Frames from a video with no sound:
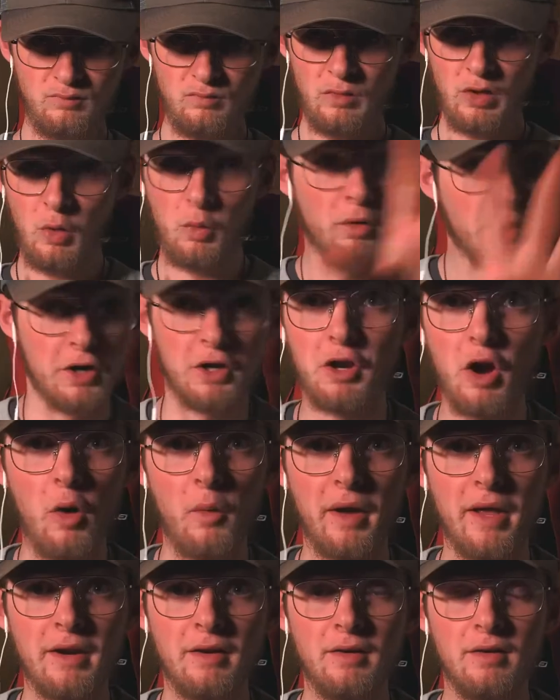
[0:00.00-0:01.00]
We're going to go
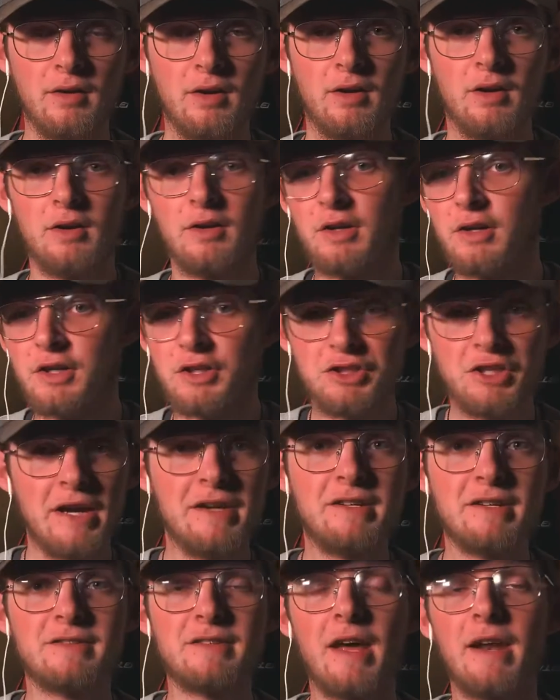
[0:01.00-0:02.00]
in,
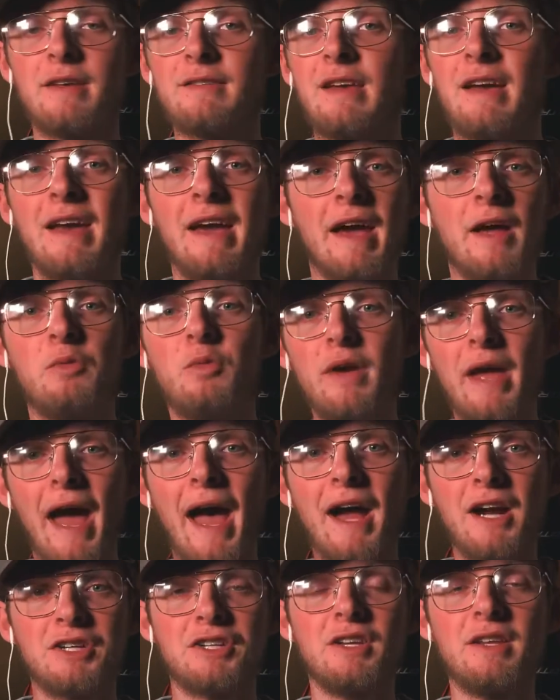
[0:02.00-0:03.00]
change the settings, and we
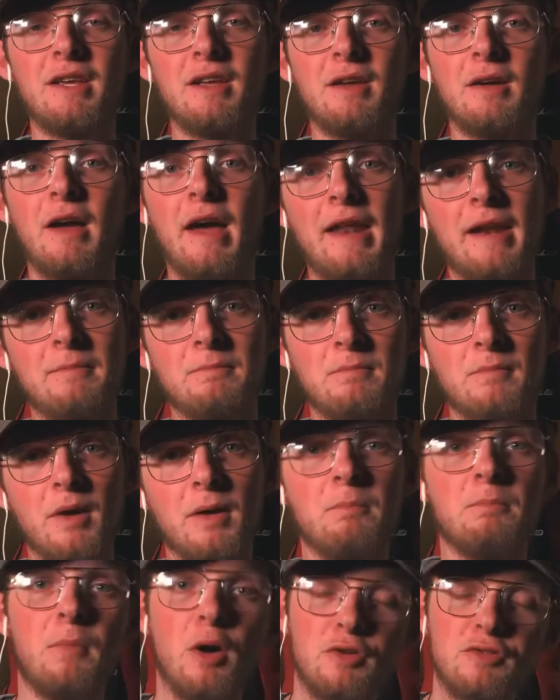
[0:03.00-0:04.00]
actually, and
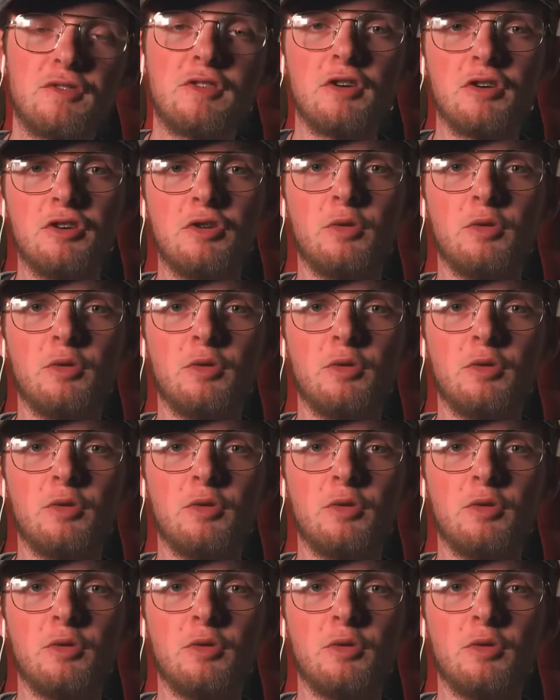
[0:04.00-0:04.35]
most of your newer